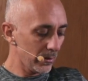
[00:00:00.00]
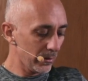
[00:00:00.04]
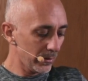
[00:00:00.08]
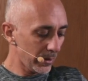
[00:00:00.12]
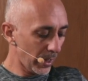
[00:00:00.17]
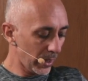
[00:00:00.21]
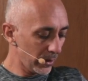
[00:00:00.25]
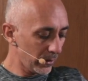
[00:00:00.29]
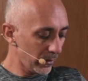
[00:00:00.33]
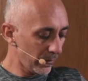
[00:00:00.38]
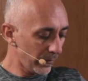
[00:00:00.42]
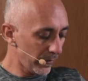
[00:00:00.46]

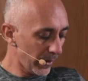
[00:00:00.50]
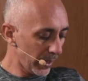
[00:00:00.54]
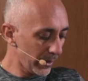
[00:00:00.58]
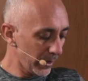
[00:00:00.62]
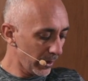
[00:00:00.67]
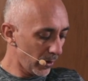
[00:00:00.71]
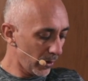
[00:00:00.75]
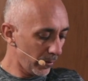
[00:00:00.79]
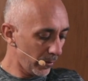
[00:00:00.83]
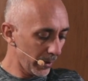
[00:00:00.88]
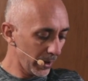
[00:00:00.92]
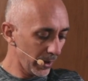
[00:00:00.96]
Try to find the
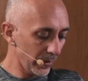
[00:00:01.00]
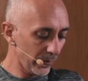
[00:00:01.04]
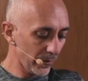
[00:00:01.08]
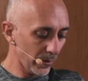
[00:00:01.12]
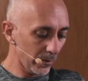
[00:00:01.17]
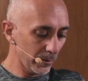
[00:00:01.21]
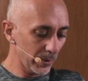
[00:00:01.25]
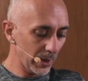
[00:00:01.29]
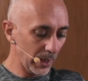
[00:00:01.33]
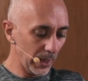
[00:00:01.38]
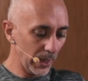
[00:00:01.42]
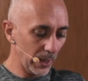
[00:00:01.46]
opening
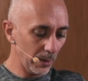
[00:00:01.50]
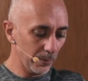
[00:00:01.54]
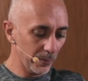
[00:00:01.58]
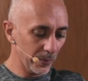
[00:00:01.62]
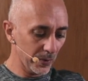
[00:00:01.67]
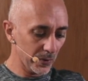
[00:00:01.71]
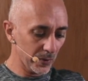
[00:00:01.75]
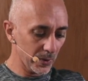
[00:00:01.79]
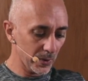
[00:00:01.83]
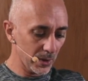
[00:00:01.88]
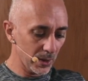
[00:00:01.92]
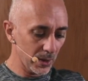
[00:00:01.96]
from the
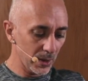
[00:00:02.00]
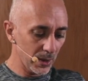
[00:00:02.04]
hips.